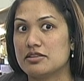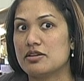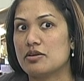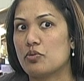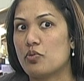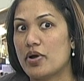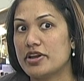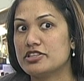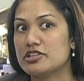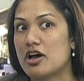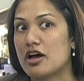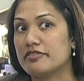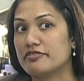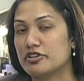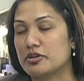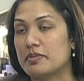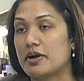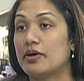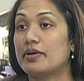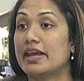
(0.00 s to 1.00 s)
went on
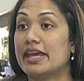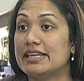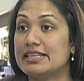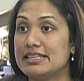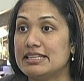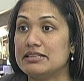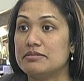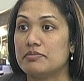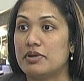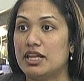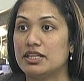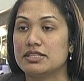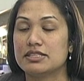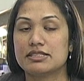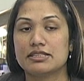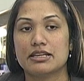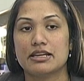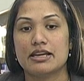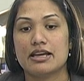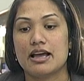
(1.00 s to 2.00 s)
for about 18
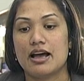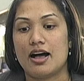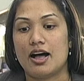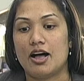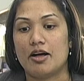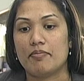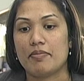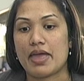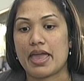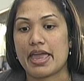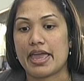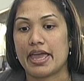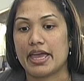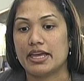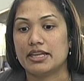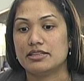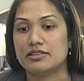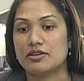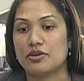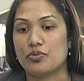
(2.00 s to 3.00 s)
months,
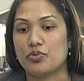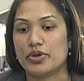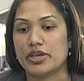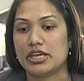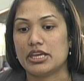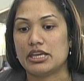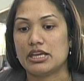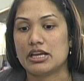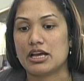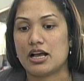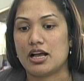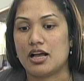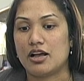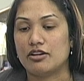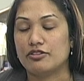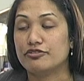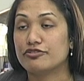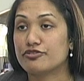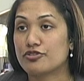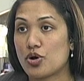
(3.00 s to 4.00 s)
and we
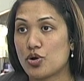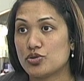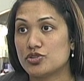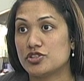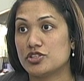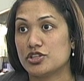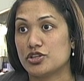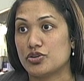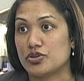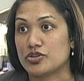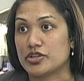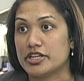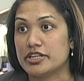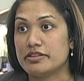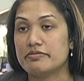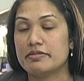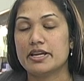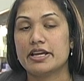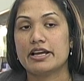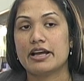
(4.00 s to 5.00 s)
froze the
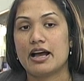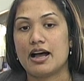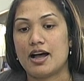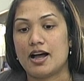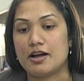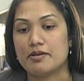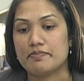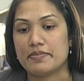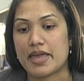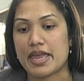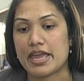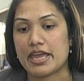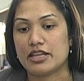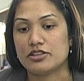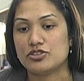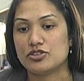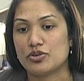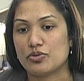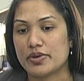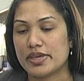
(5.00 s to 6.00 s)
urine.
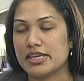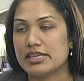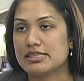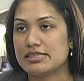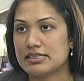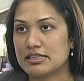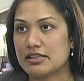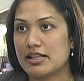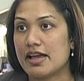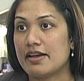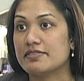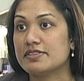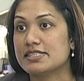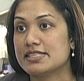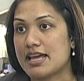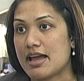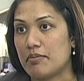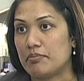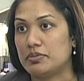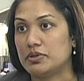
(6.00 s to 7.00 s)
And so we still have
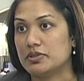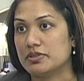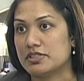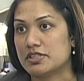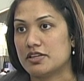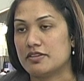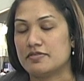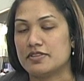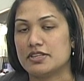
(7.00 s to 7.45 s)
samples of